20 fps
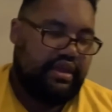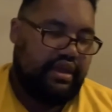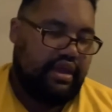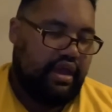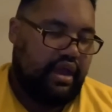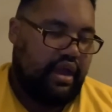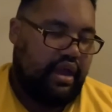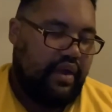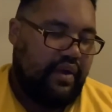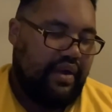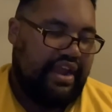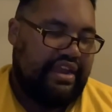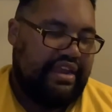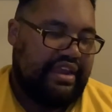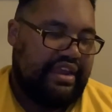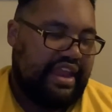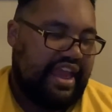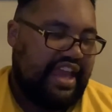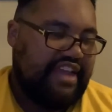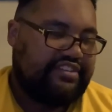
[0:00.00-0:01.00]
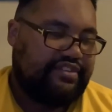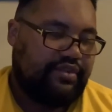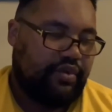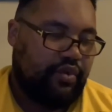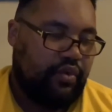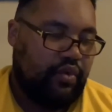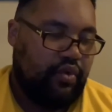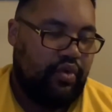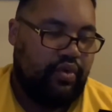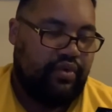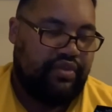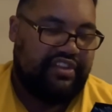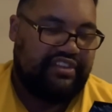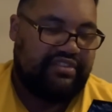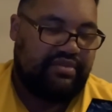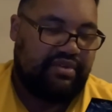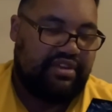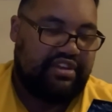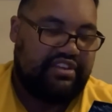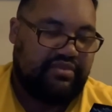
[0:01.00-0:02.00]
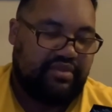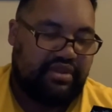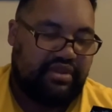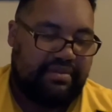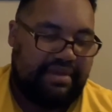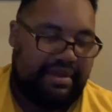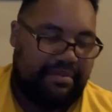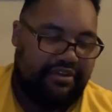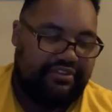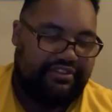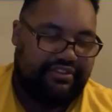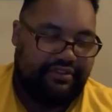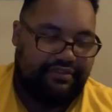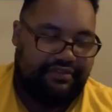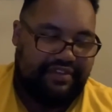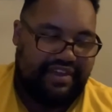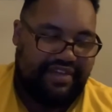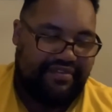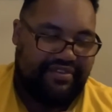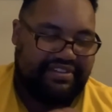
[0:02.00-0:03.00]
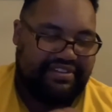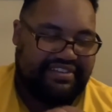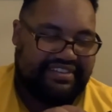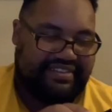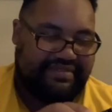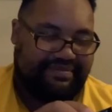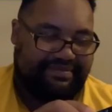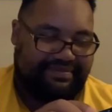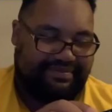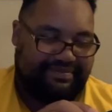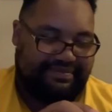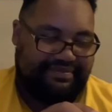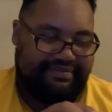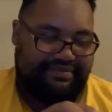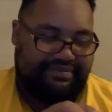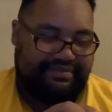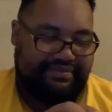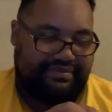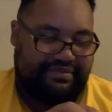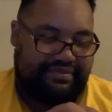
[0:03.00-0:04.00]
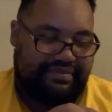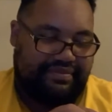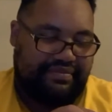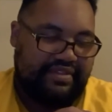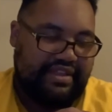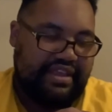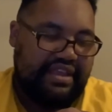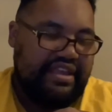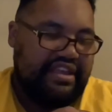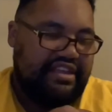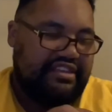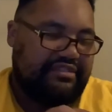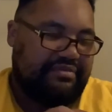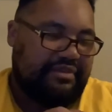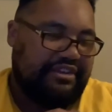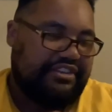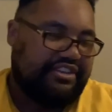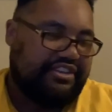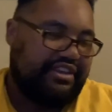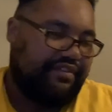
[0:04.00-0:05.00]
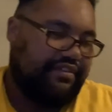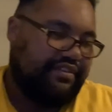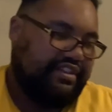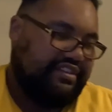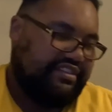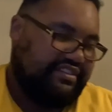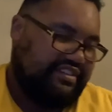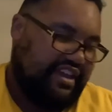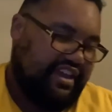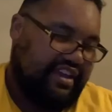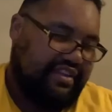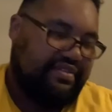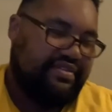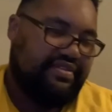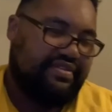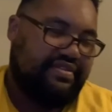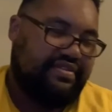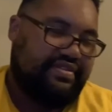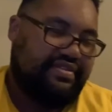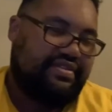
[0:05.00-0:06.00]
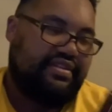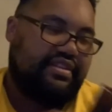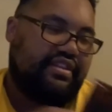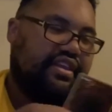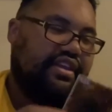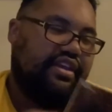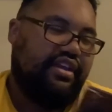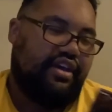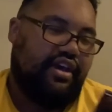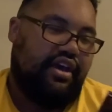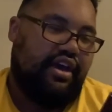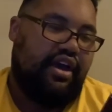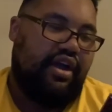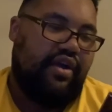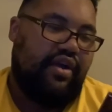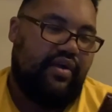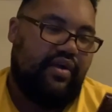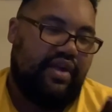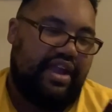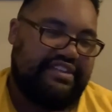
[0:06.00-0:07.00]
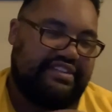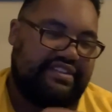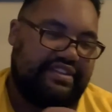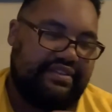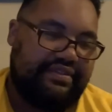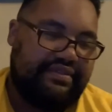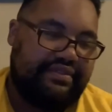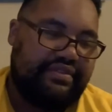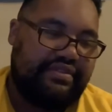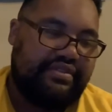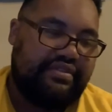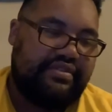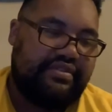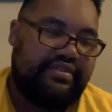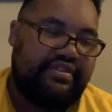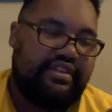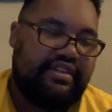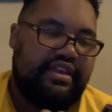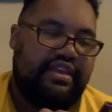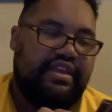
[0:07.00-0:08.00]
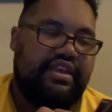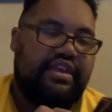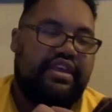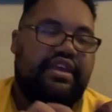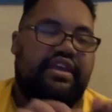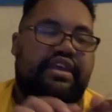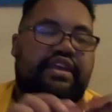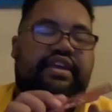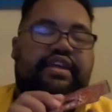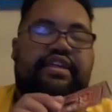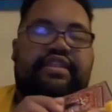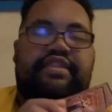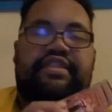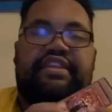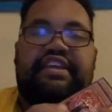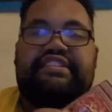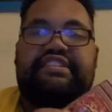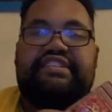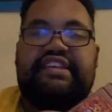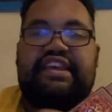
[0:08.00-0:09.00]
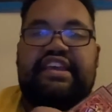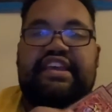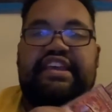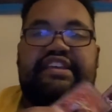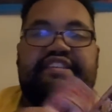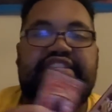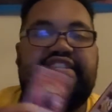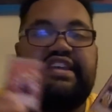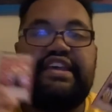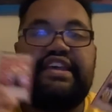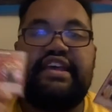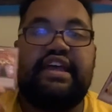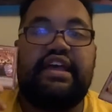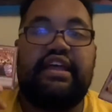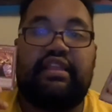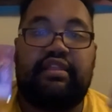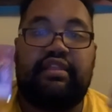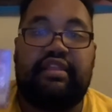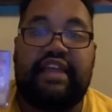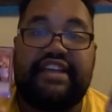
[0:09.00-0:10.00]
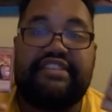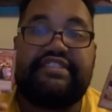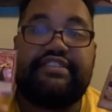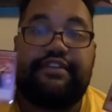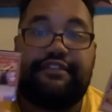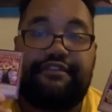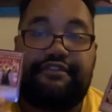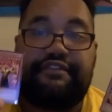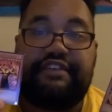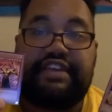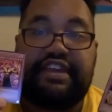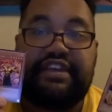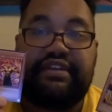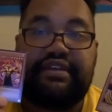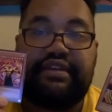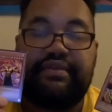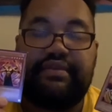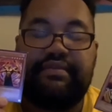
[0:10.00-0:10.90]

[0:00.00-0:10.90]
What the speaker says: All right, next. Ooh, this one is one of my personal favorites, especially for the design. All right. This is Lesser Fiend.